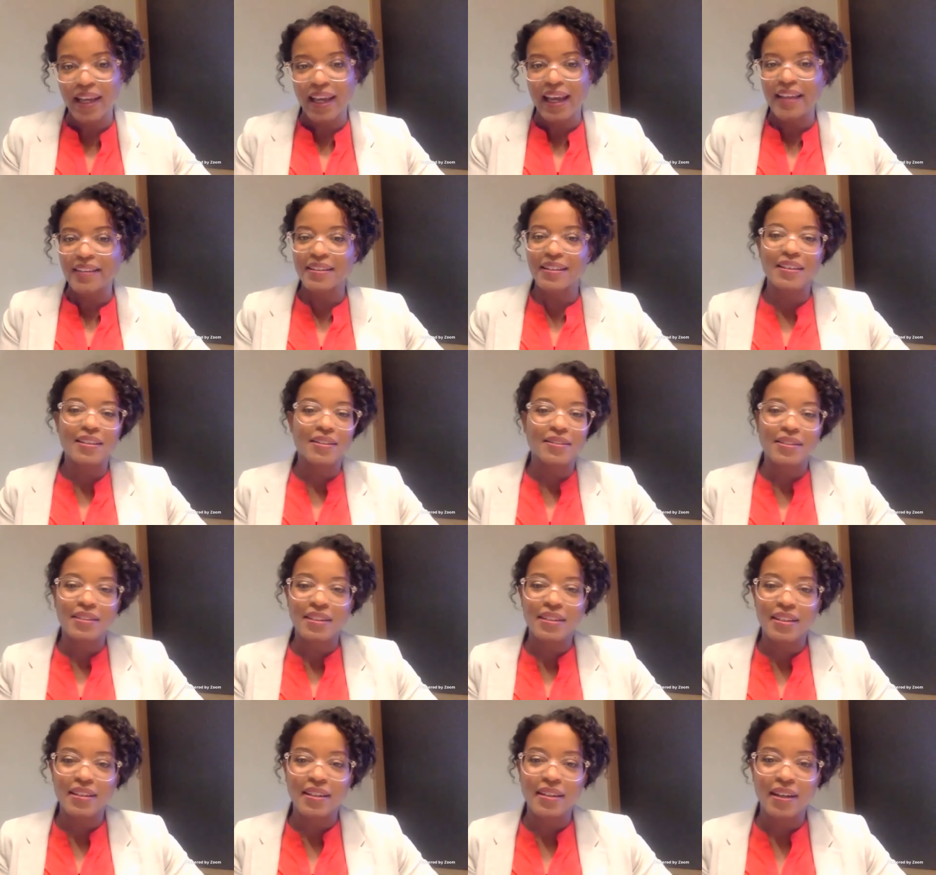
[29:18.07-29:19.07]
and then the
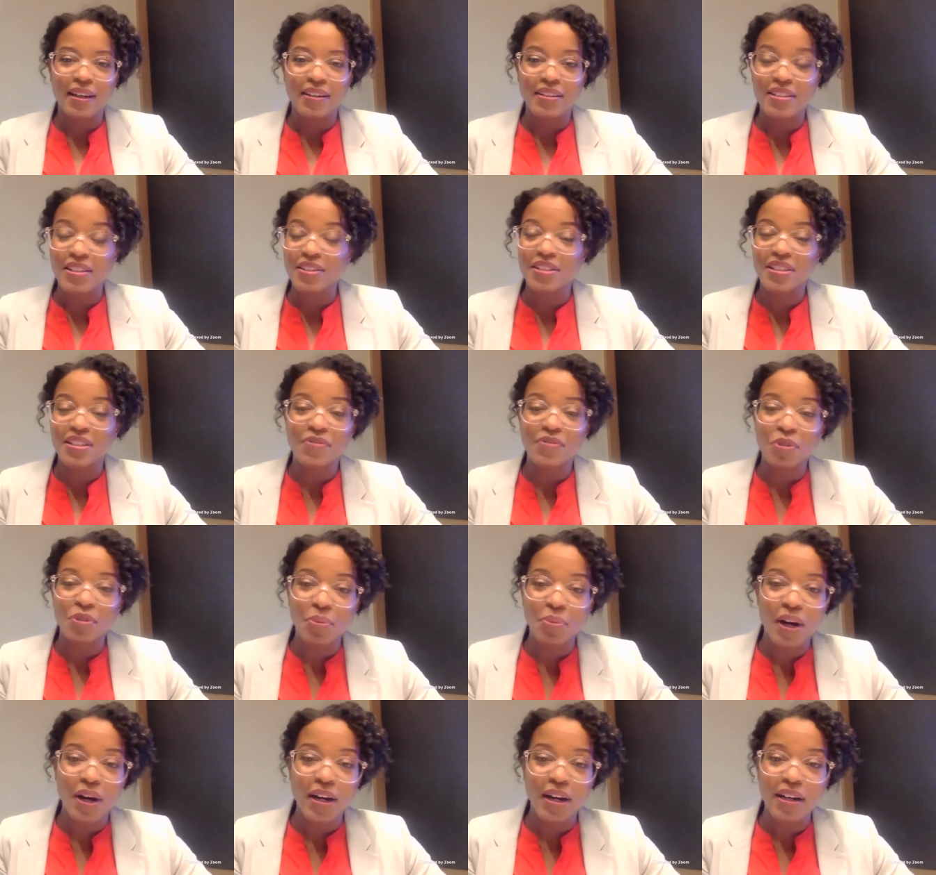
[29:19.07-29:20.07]
the uh, the
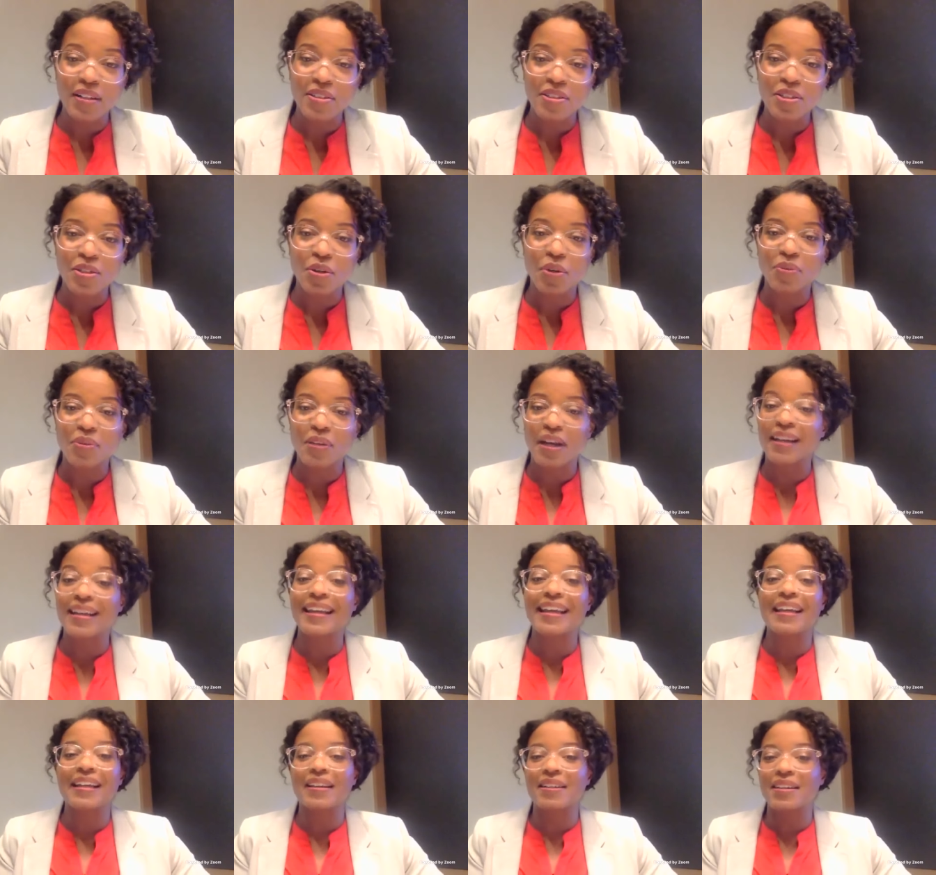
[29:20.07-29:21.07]
seafood products you know
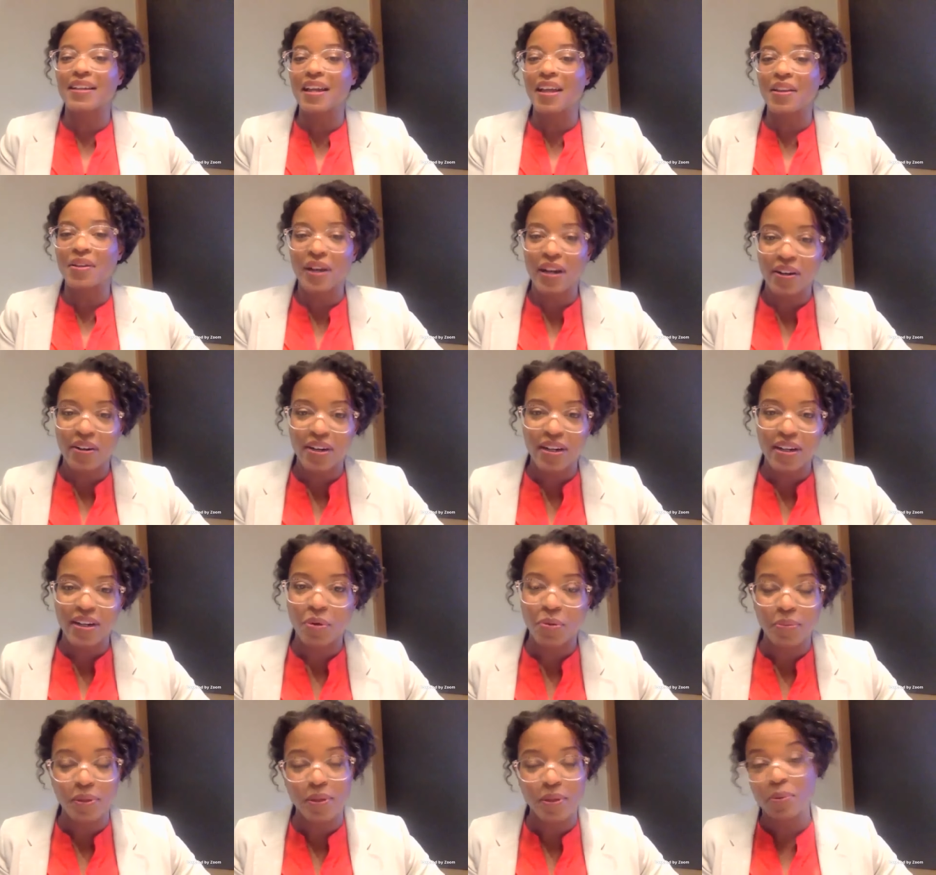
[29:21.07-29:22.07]
again another area
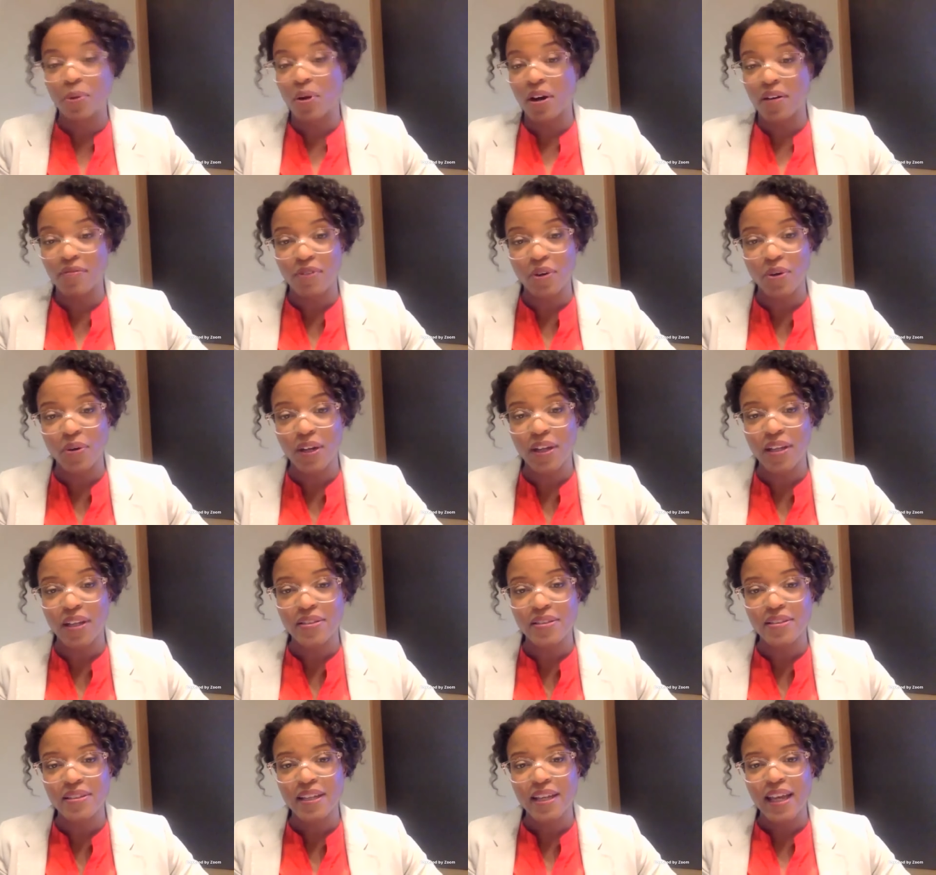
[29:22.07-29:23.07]
where people aren't
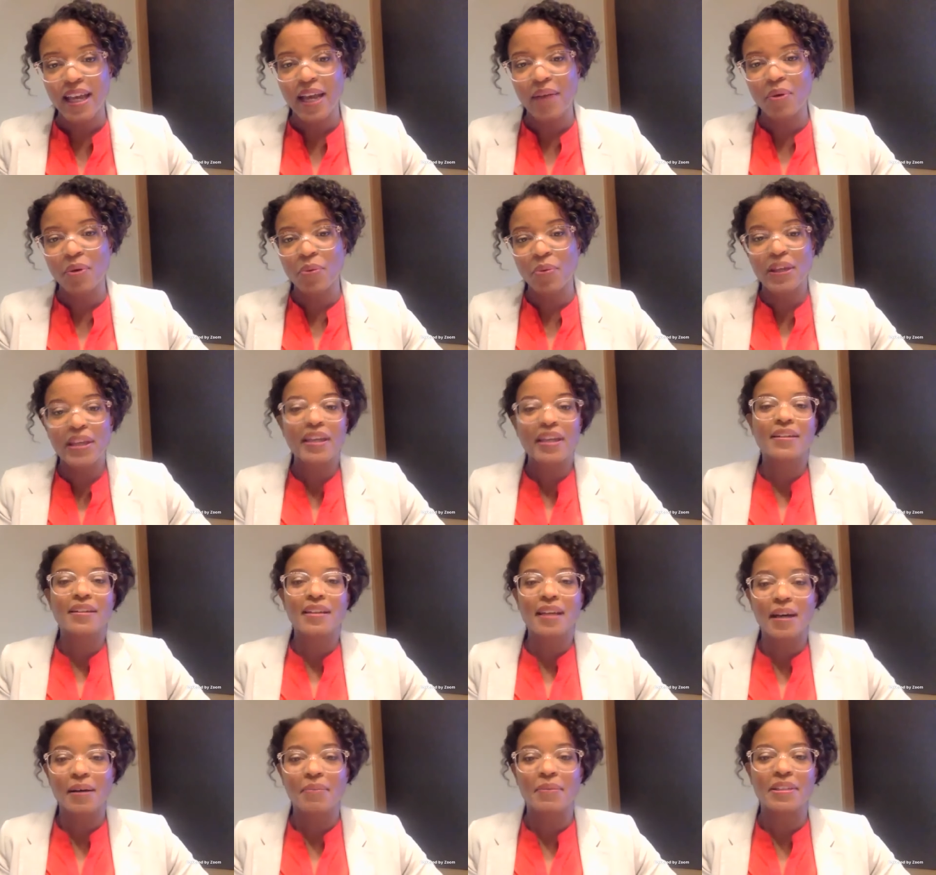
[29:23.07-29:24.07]
focused and where we can
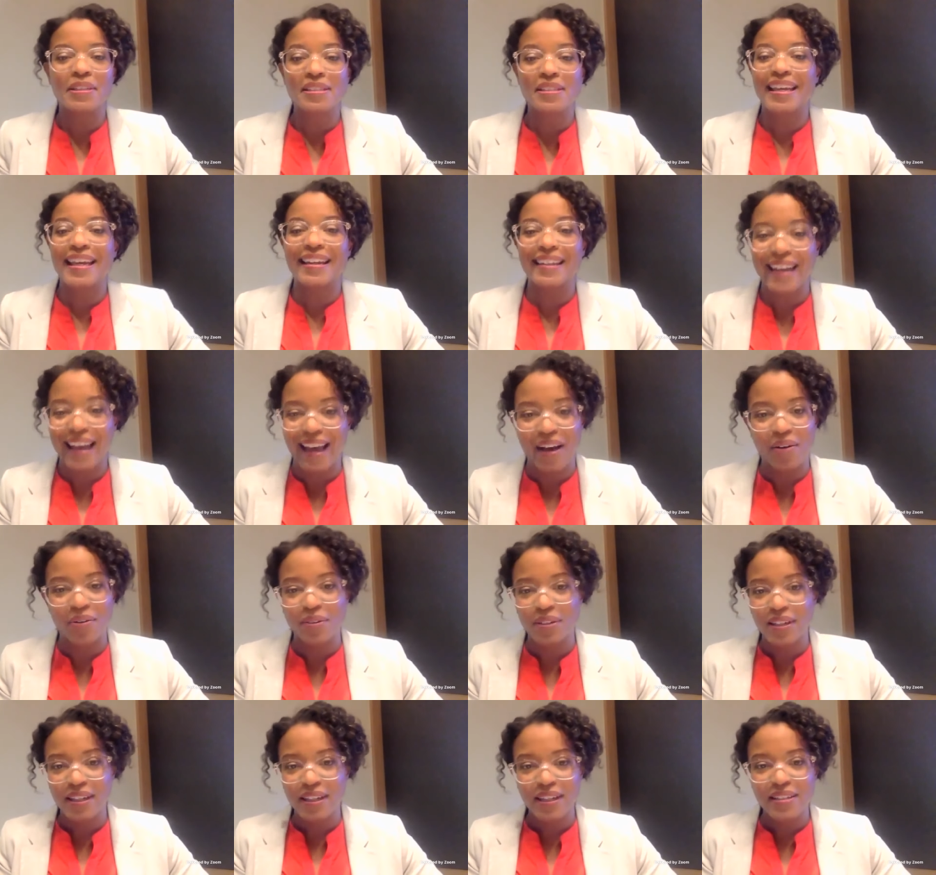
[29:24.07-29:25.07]
come and stand
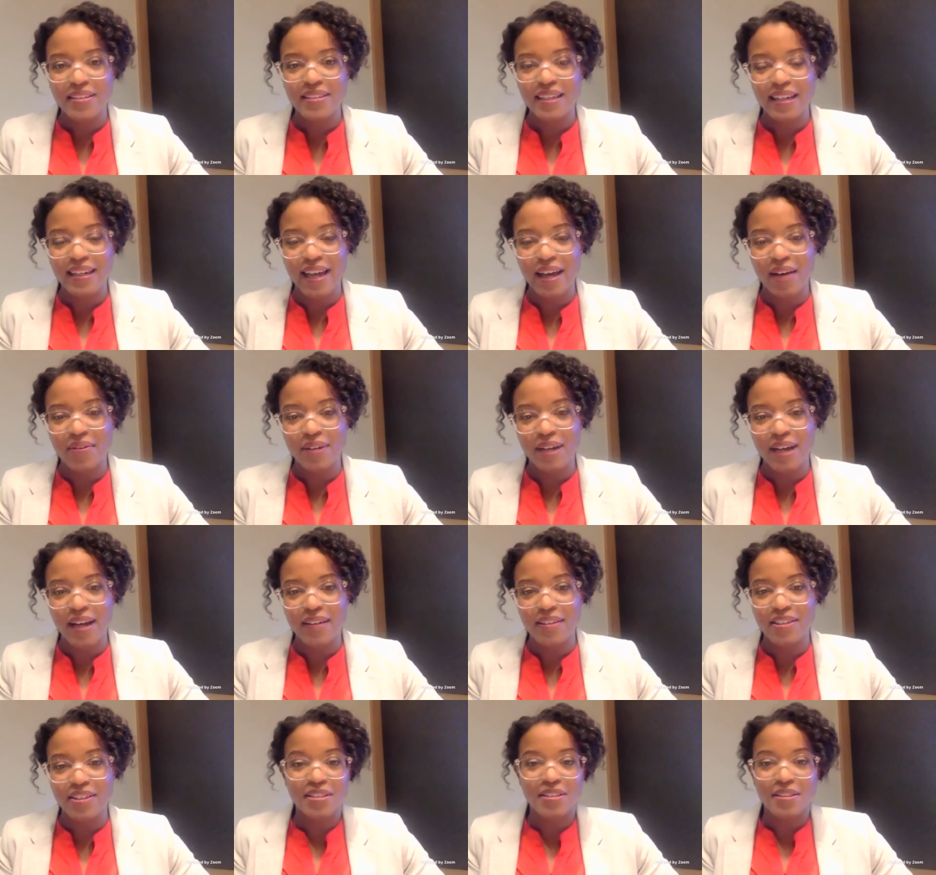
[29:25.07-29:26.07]
out stand out
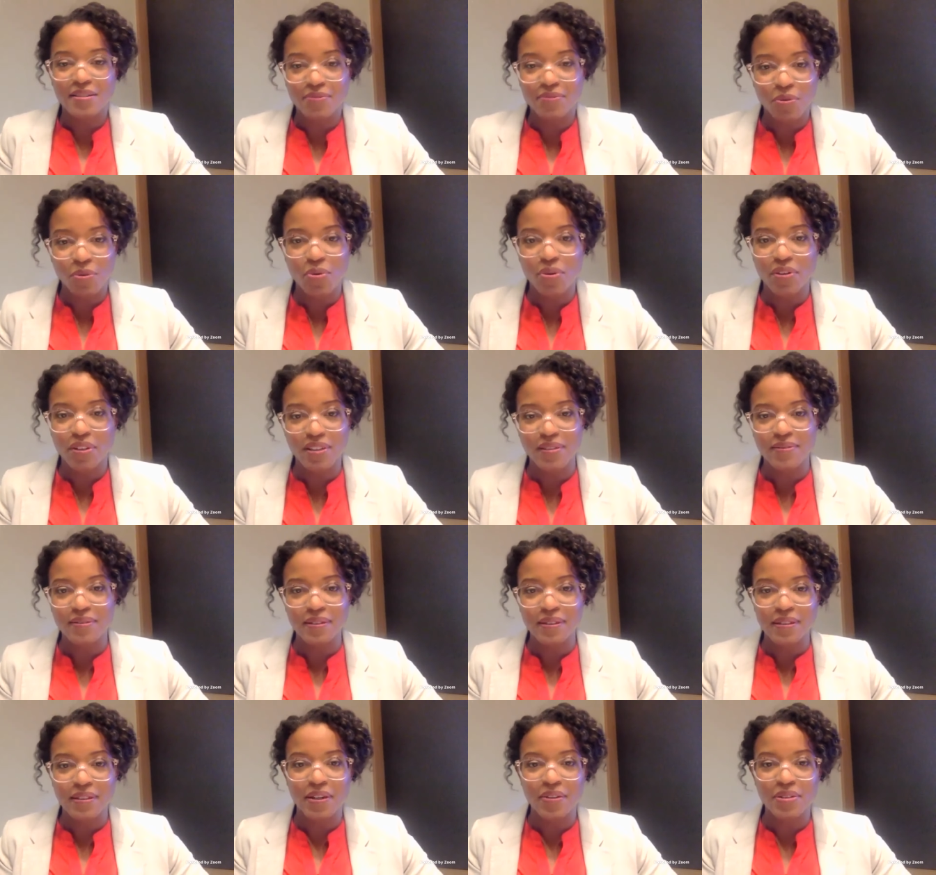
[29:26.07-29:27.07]
not just for the
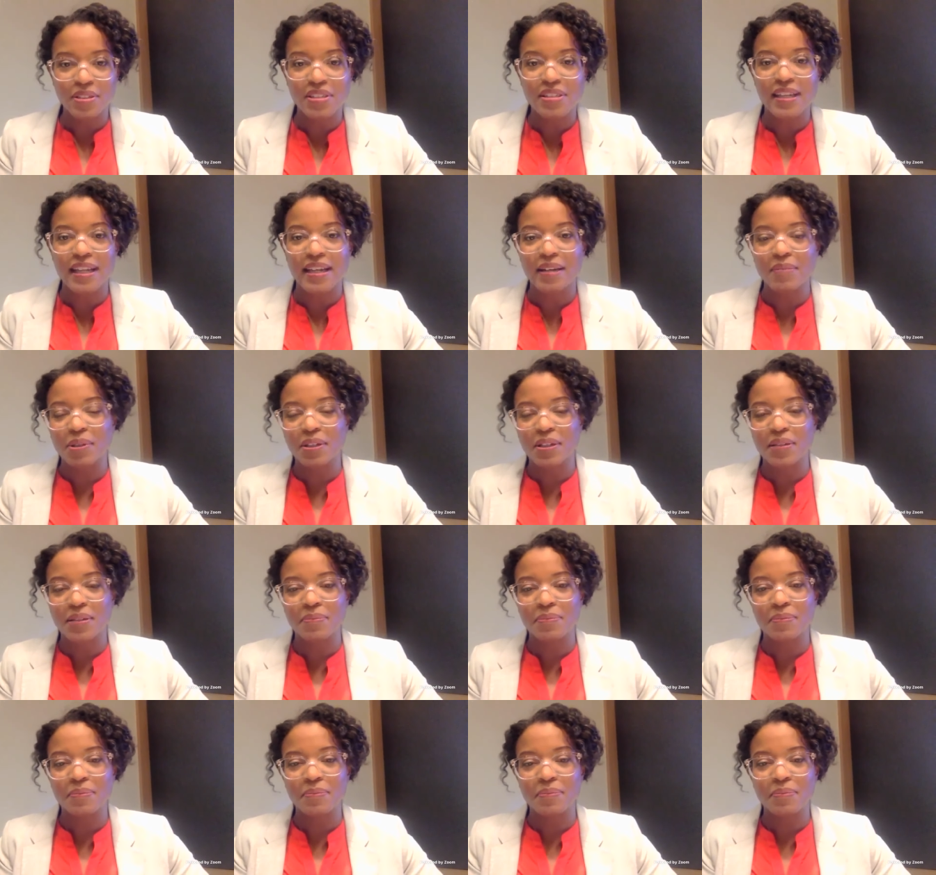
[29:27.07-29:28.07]
you know sustainability